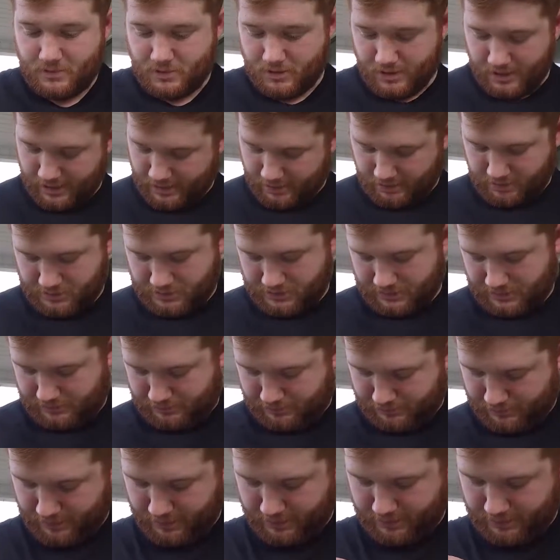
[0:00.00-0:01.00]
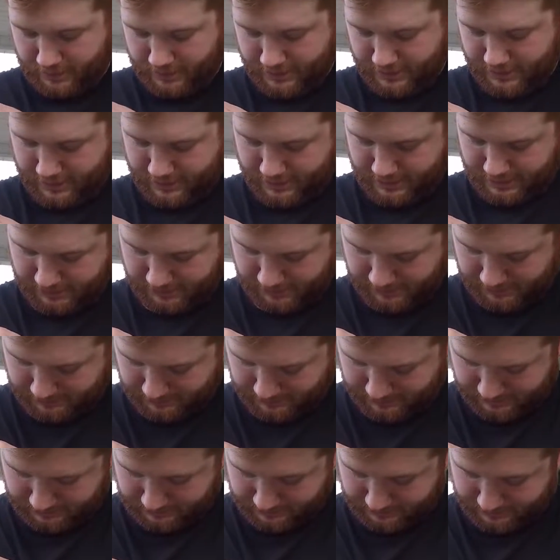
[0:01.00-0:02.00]
I know this is murdering your
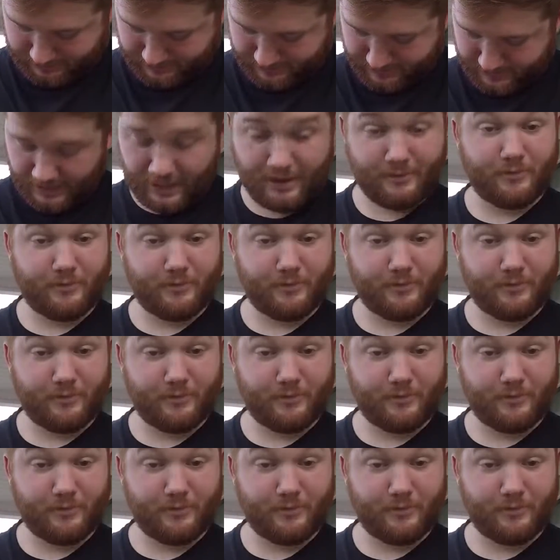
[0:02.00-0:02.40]
eardrums, and I